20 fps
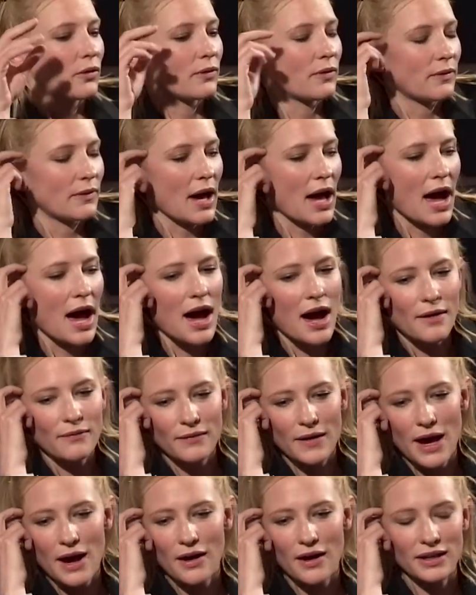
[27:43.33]
of
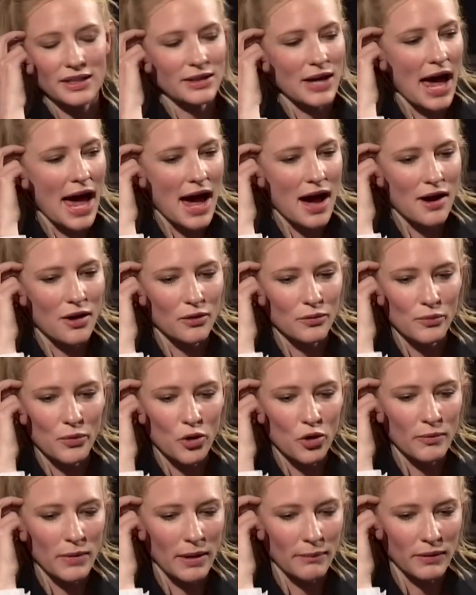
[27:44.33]
half hour to hour
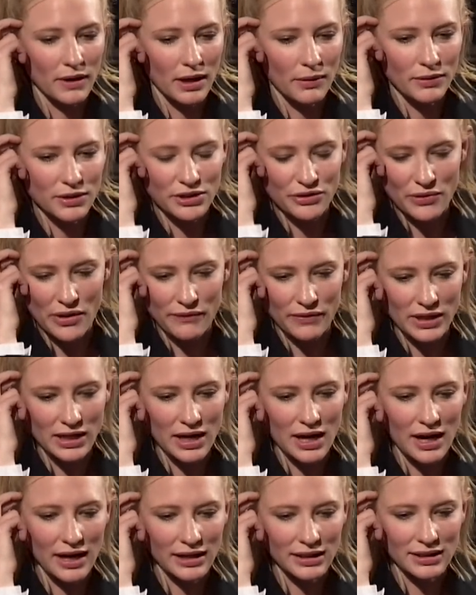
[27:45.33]
warm-up that I would do every
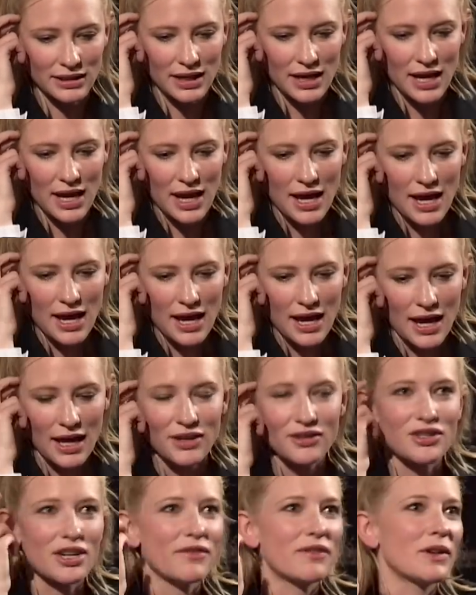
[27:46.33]
night.
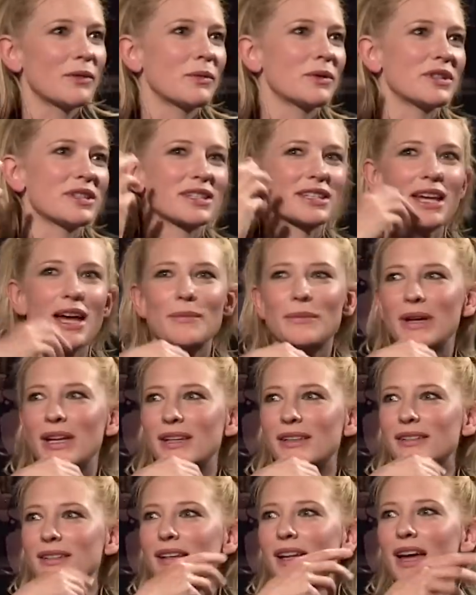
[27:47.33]
And Geoffrey would just come
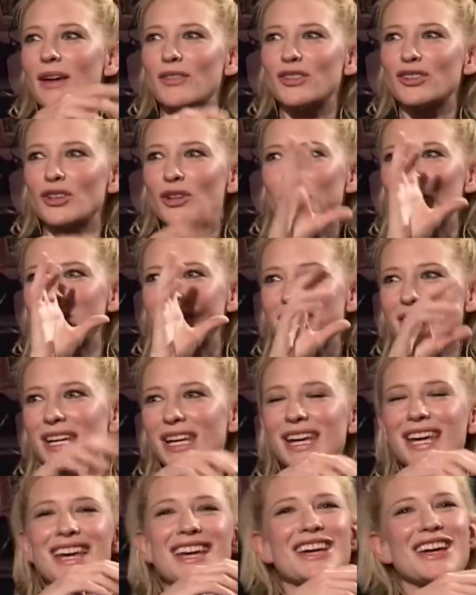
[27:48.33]
in, have a shot of
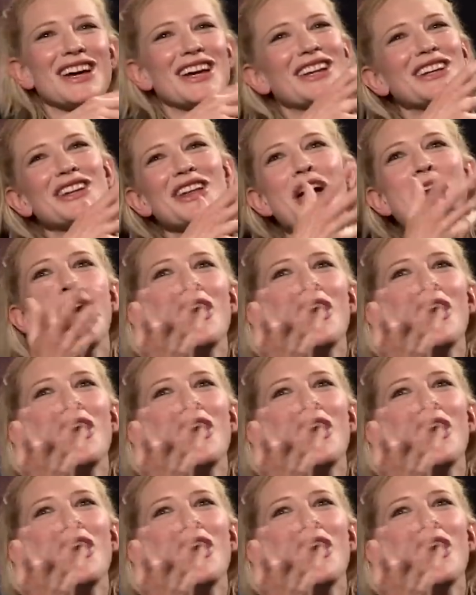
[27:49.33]
whiskey, and